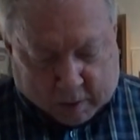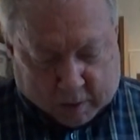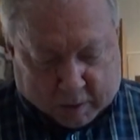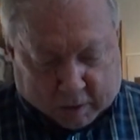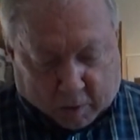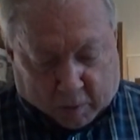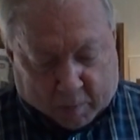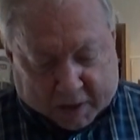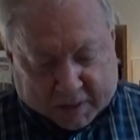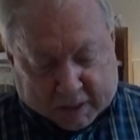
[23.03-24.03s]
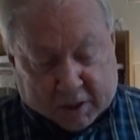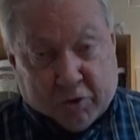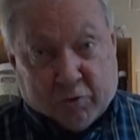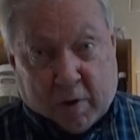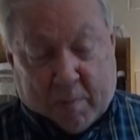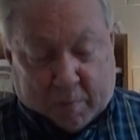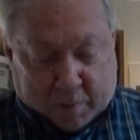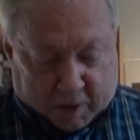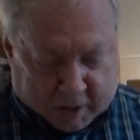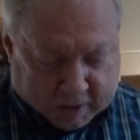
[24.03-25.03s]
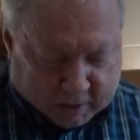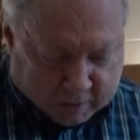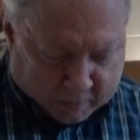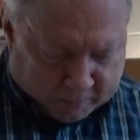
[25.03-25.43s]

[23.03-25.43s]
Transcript: It's called Mexican Shrimp Bisque.